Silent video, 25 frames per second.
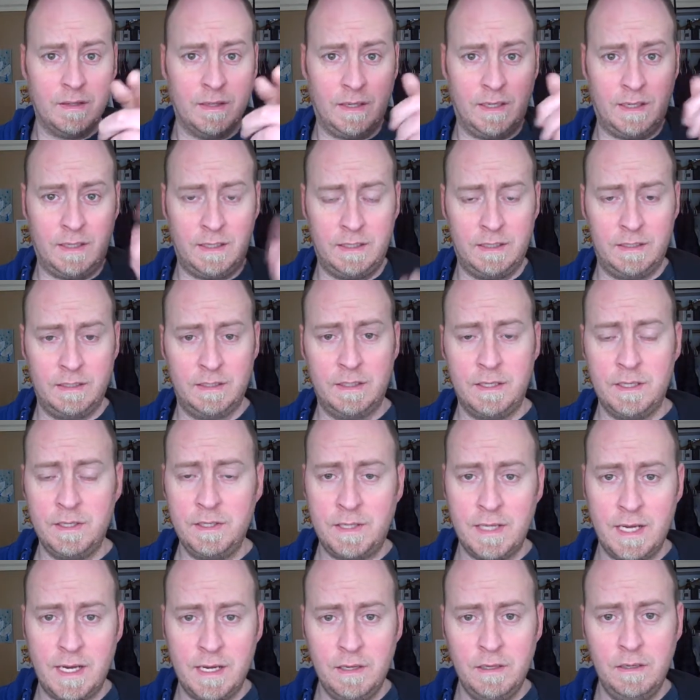uh,
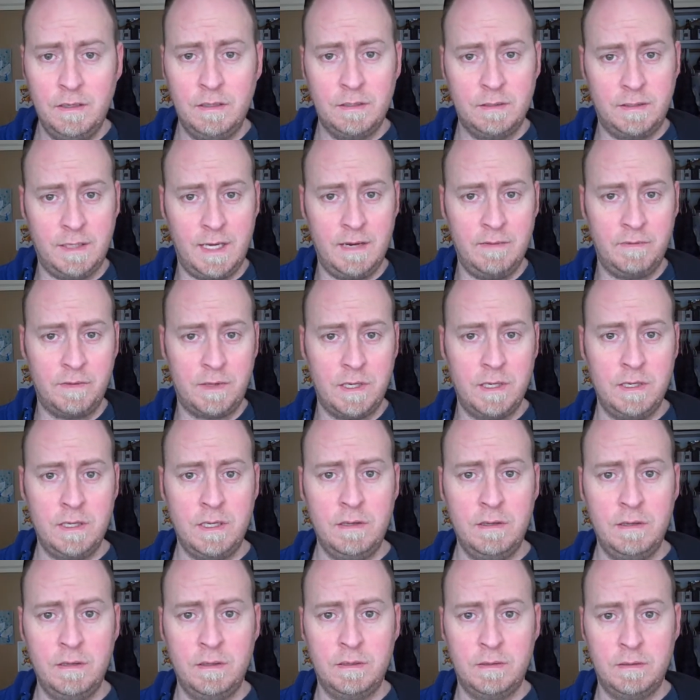he's dead, died of
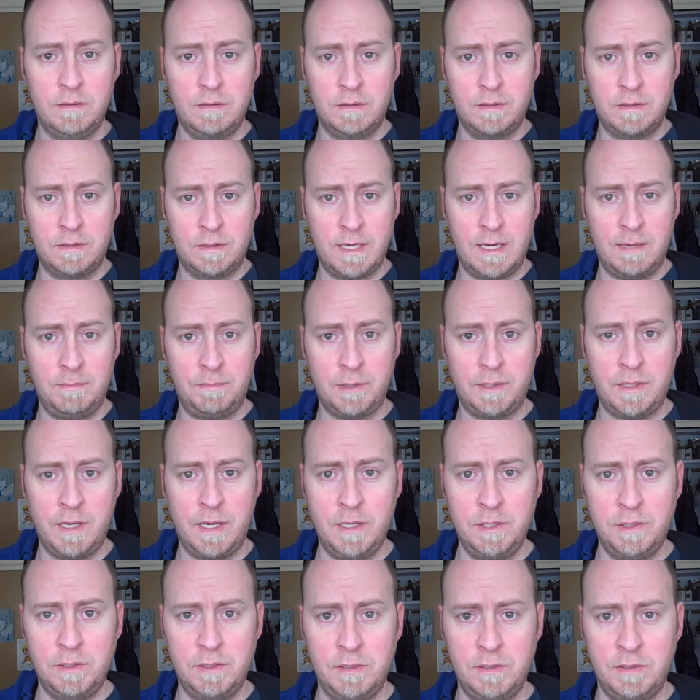kidney
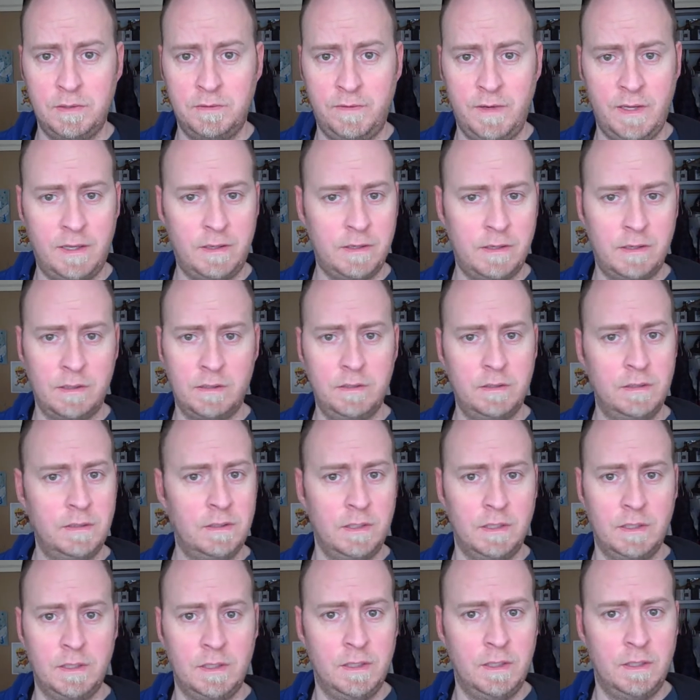complications, failure,
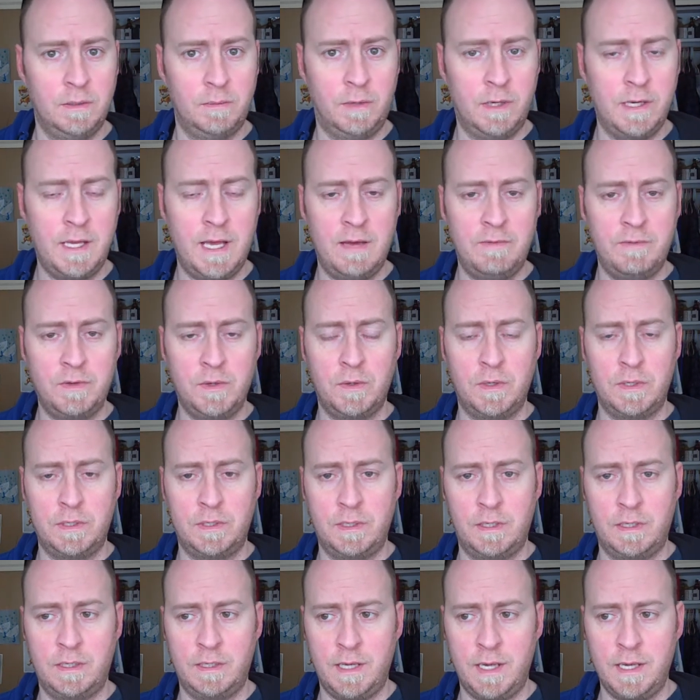what have you,
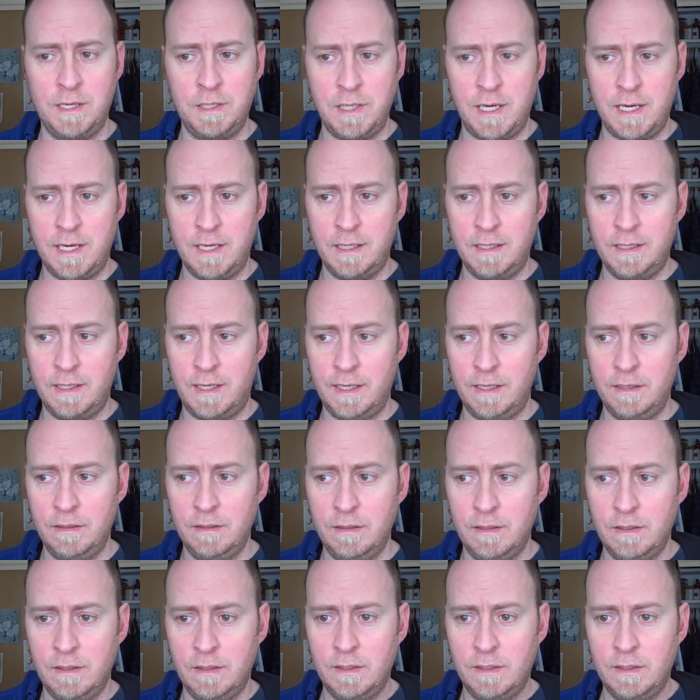at uh, age 89.